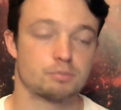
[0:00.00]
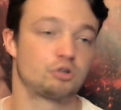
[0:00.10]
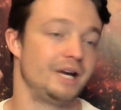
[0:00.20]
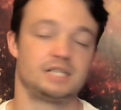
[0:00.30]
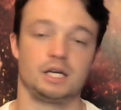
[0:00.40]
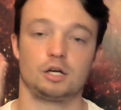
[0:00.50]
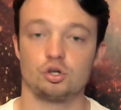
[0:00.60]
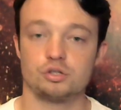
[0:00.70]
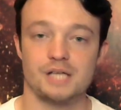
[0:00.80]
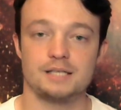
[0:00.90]
creating
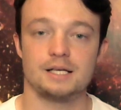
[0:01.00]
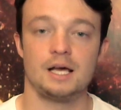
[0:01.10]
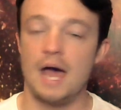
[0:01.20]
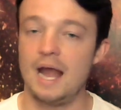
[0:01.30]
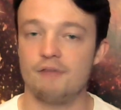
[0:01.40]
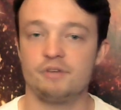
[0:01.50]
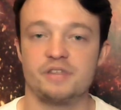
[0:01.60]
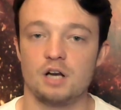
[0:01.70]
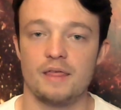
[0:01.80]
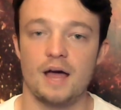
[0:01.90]
content and
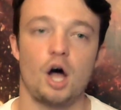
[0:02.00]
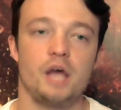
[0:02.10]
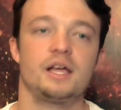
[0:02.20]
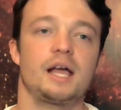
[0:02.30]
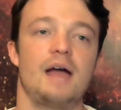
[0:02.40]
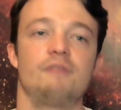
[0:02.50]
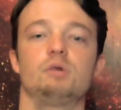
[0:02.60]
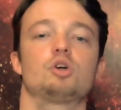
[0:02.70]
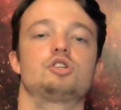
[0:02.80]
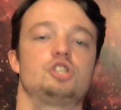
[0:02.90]
everything like that, I think
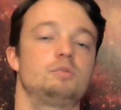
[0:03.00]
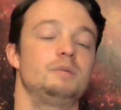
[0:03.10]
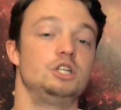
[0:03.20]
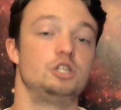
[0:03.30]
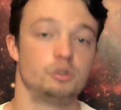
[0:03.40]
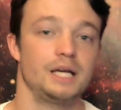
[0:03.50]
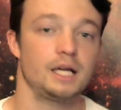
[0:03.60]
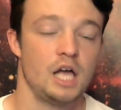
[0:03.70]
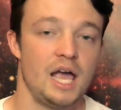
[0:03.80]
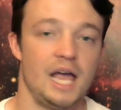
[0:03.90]
everyone should be
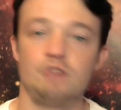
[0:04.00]
doing,